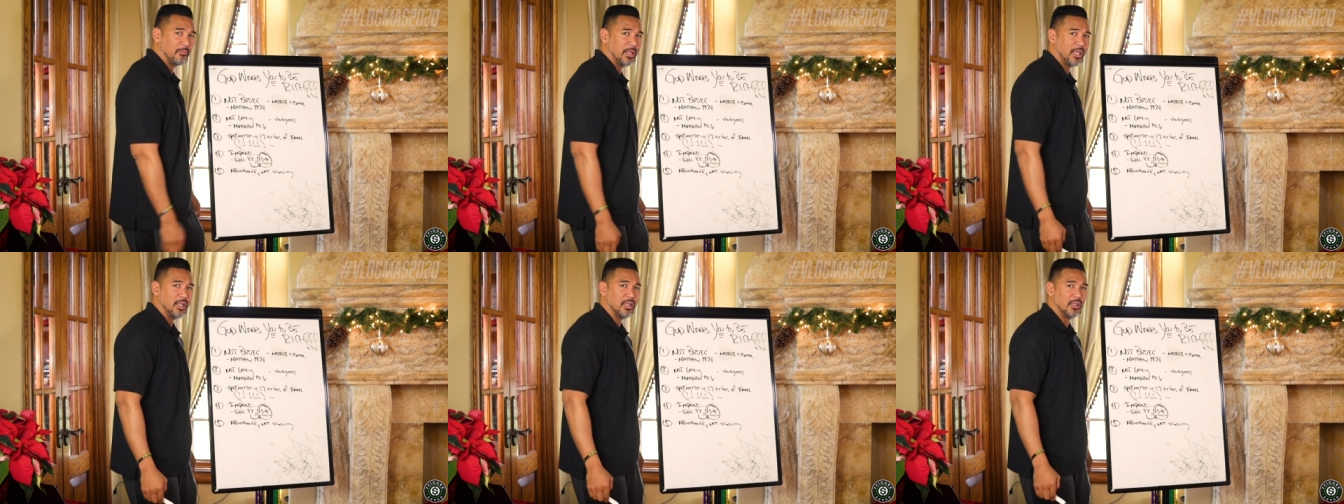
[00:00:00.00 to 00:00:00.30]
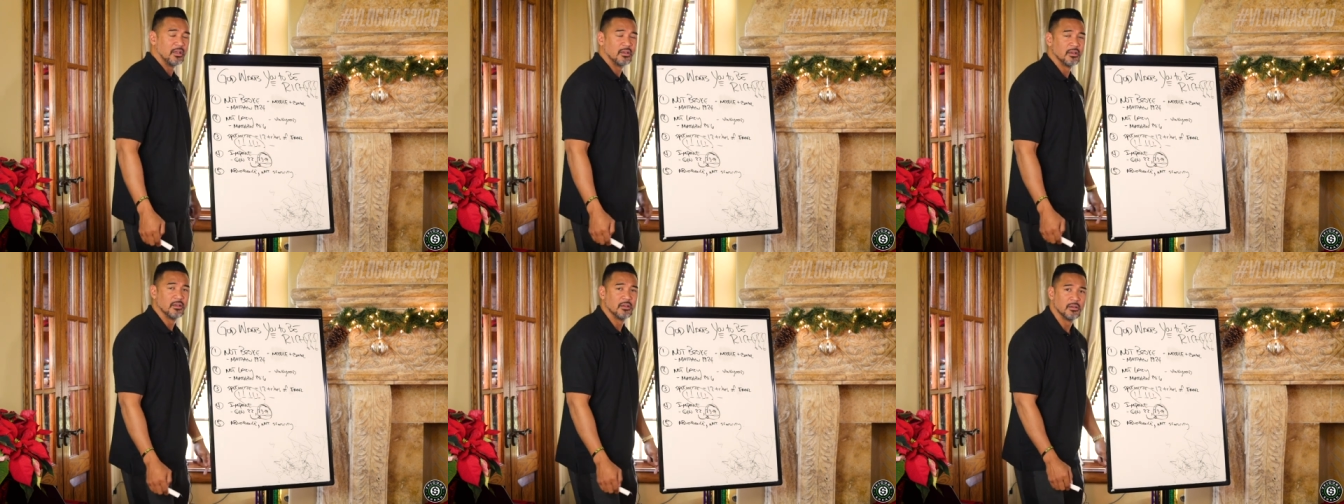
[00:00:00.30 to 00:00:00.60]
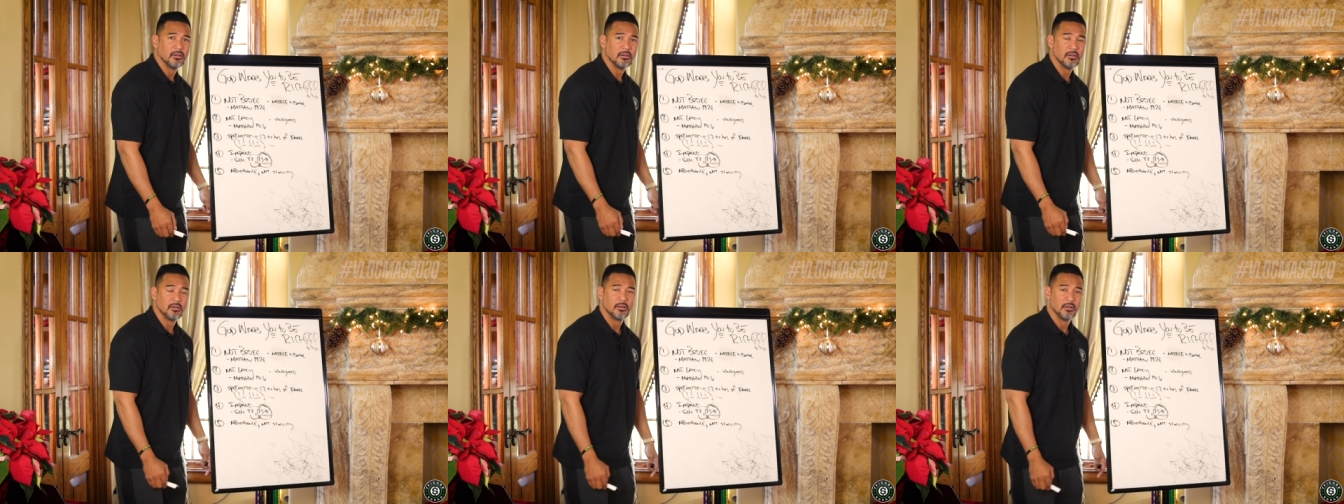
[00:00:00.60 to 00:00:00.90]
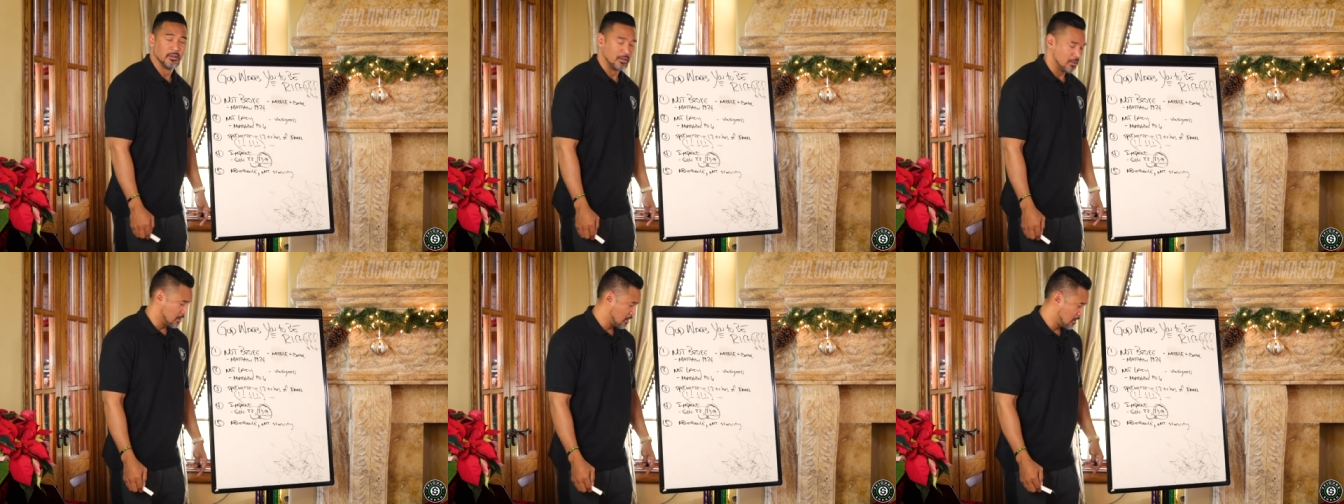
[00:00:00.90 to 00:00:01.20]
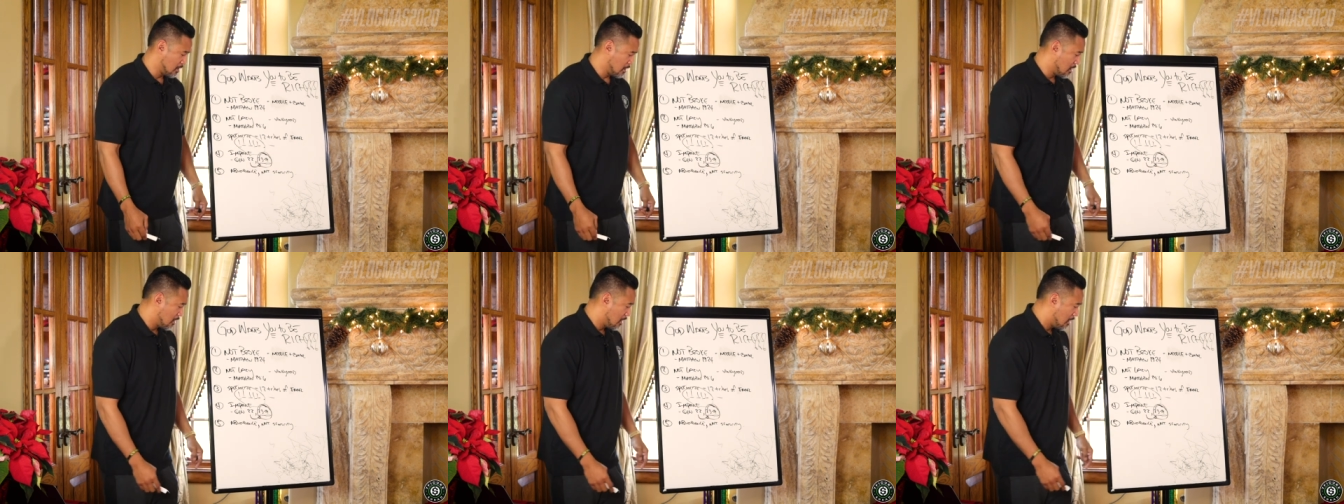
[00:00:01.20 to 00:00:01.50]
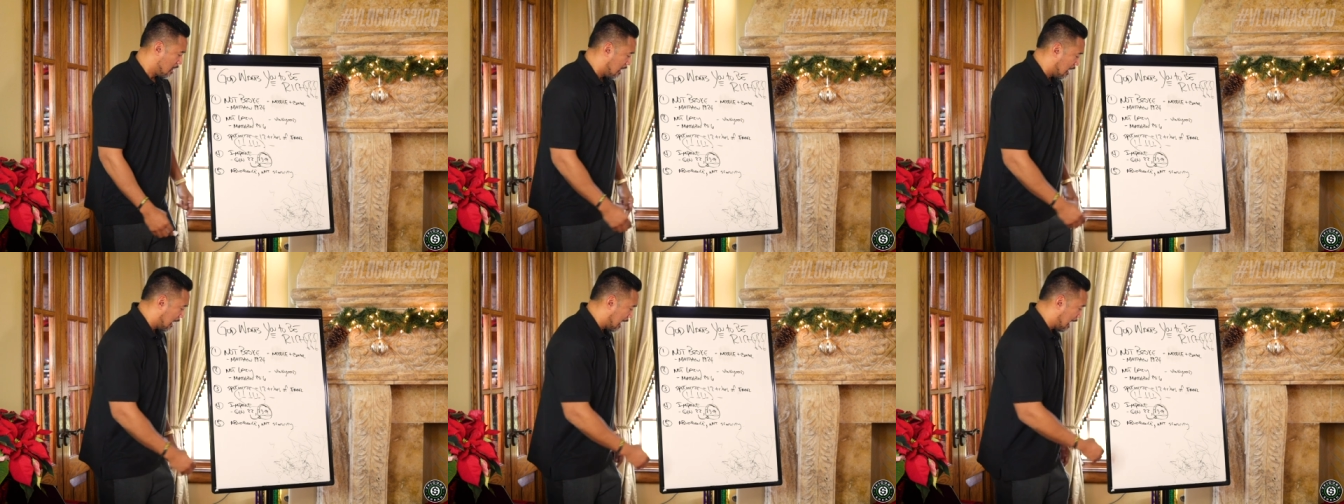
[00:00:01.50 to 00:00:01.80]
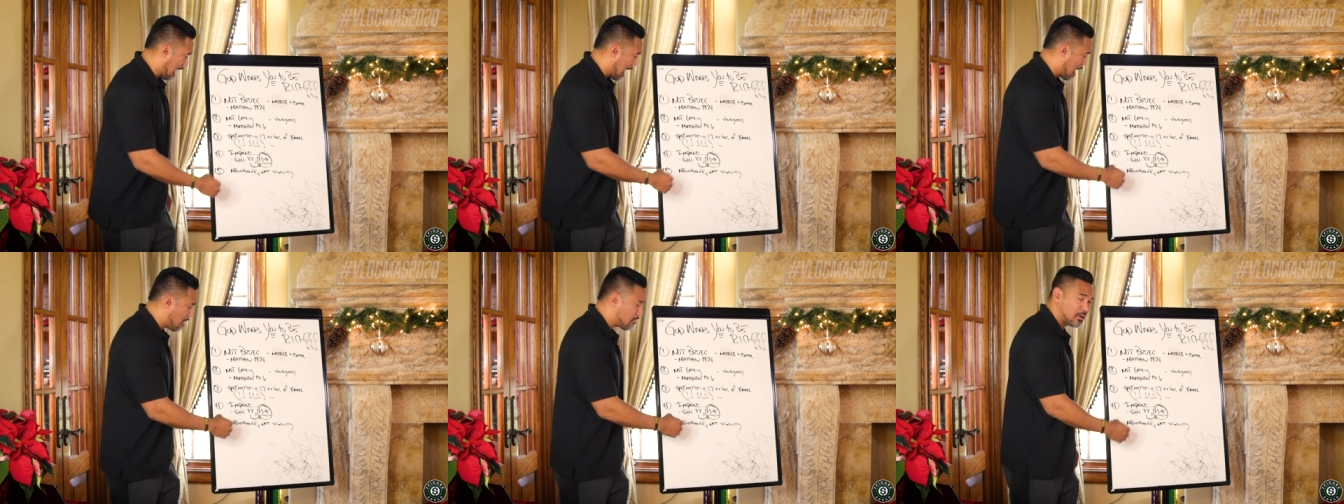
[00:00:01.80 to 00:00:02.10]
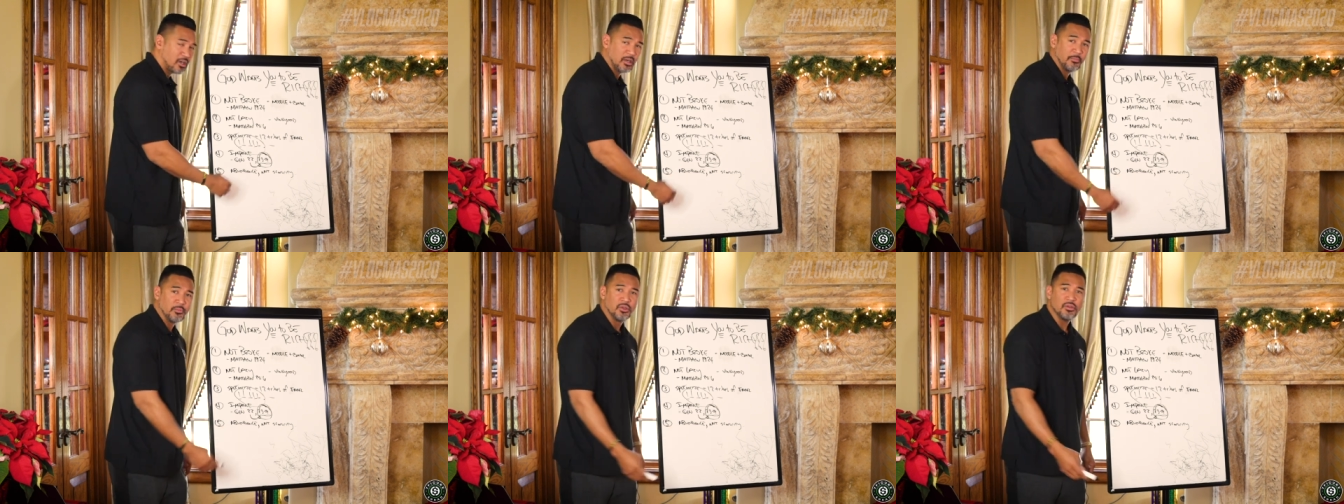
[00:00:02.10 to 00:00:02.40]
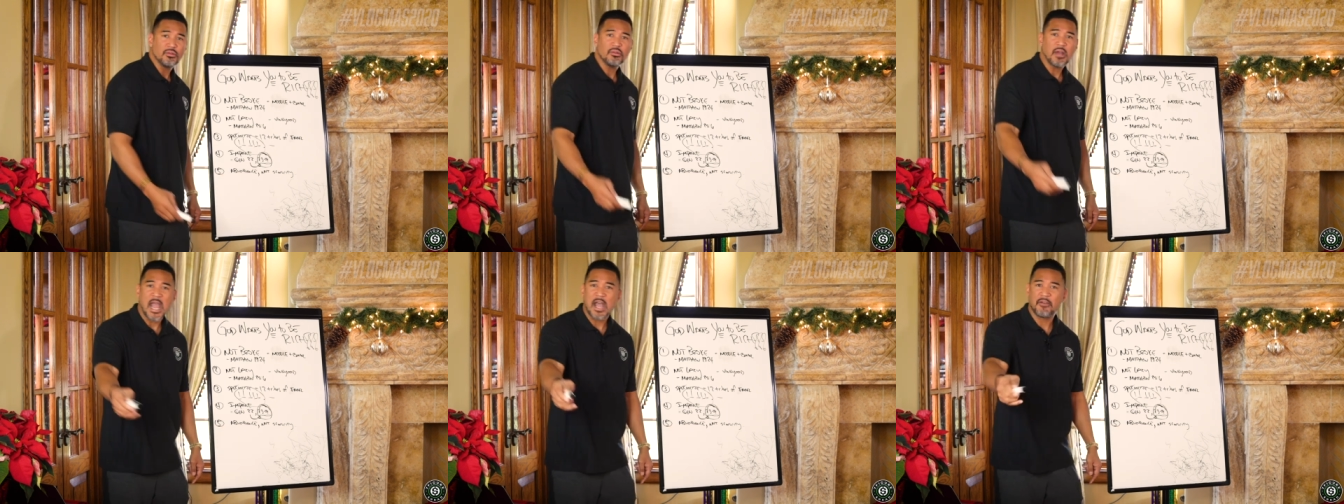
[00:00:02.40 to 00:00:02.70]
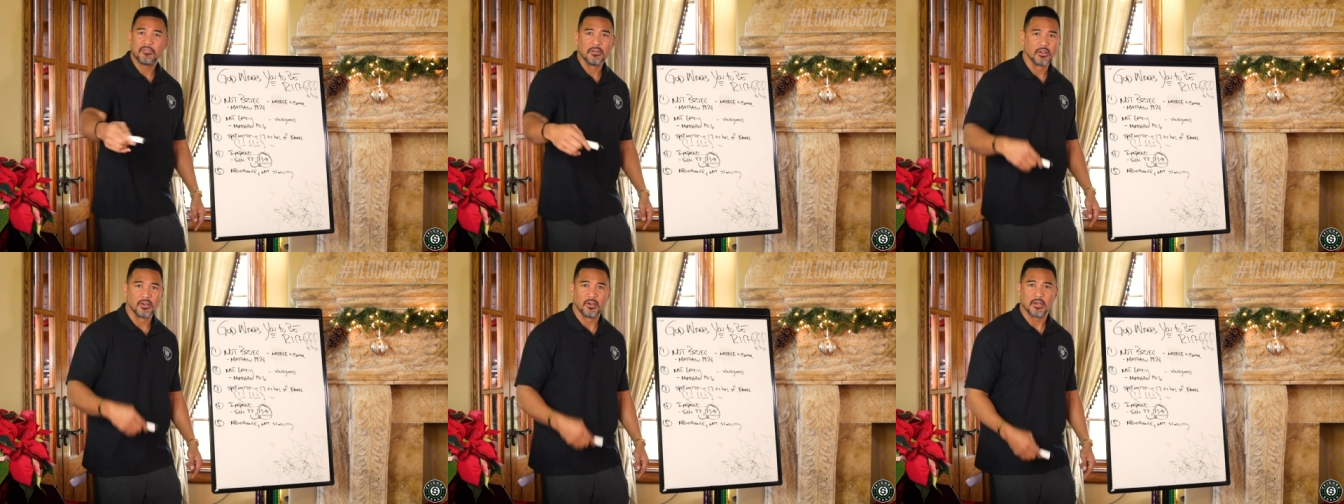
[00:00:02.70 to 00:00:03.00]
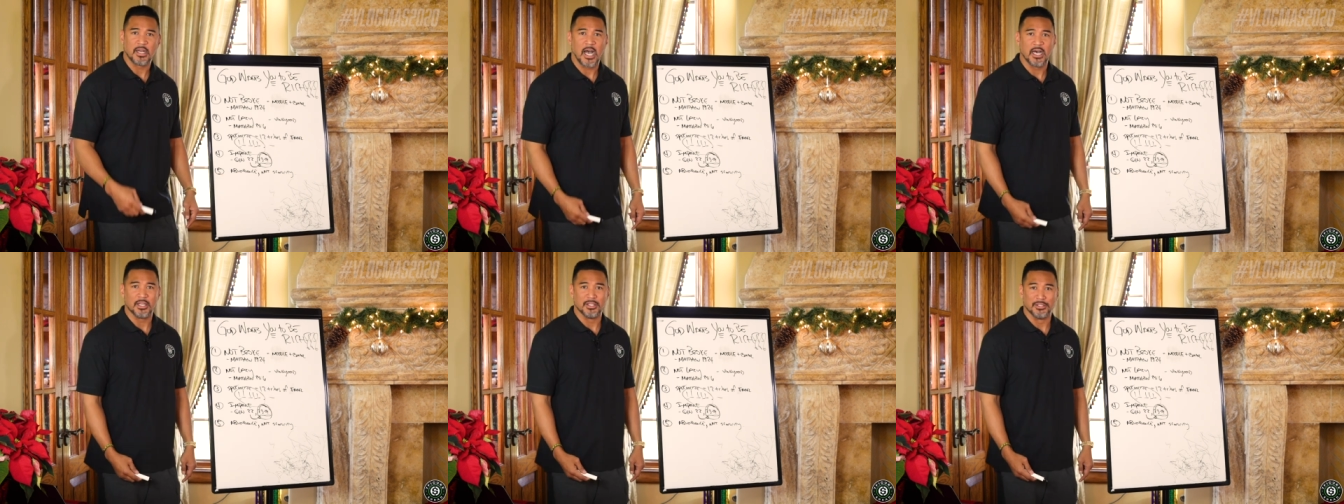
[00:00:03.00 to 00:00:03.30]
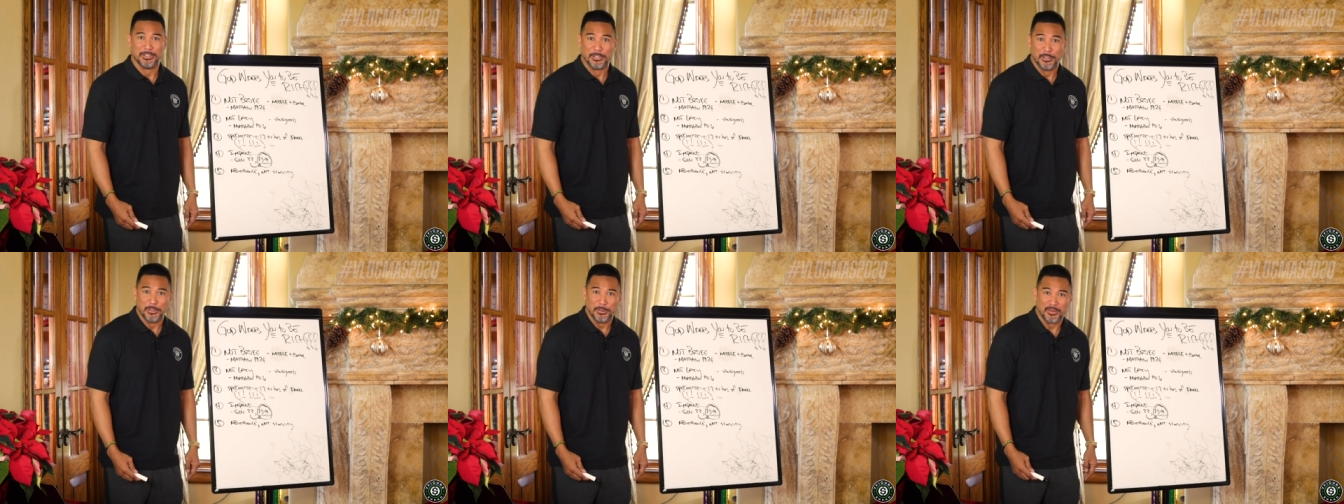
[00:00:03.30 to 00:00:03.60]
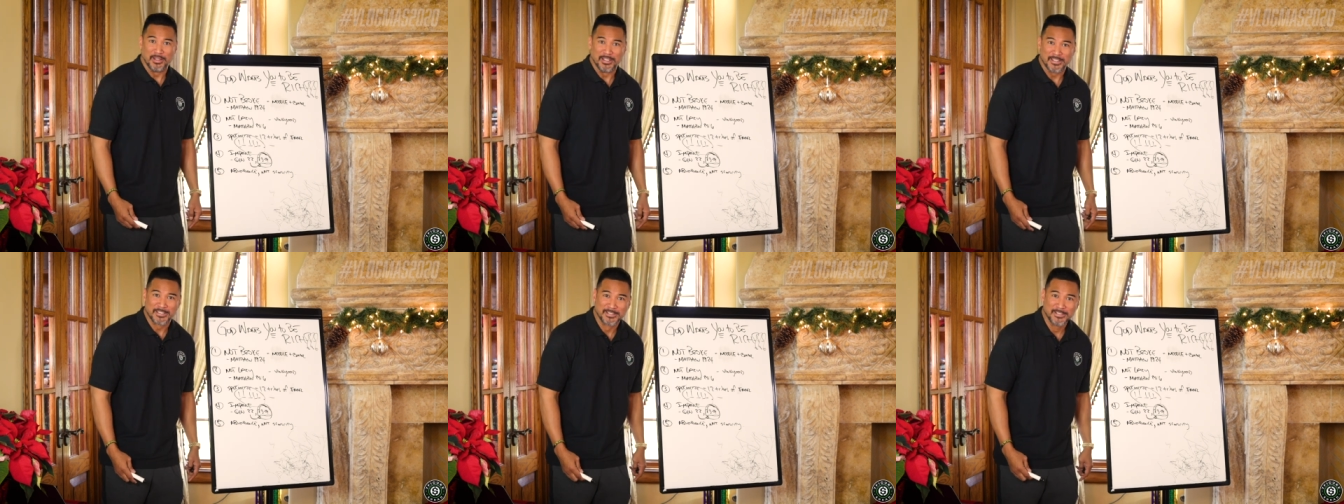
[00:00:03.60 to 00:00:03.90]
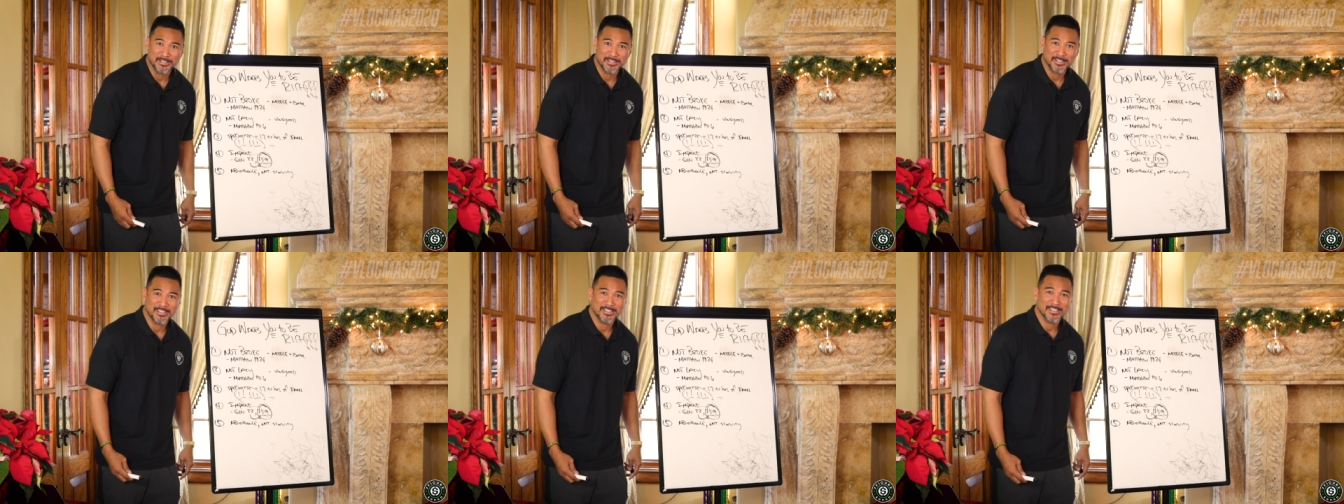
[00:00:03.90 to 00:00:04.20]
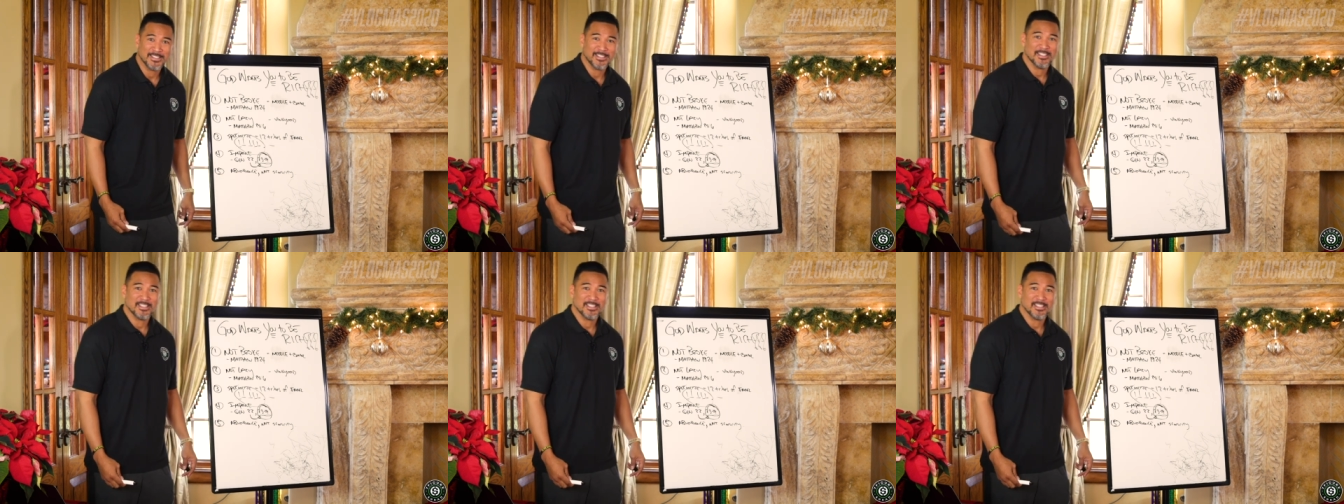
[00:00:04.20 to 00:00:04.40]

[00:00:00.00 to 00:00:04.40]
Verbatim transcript: from me? How come you haven't learned how to do this?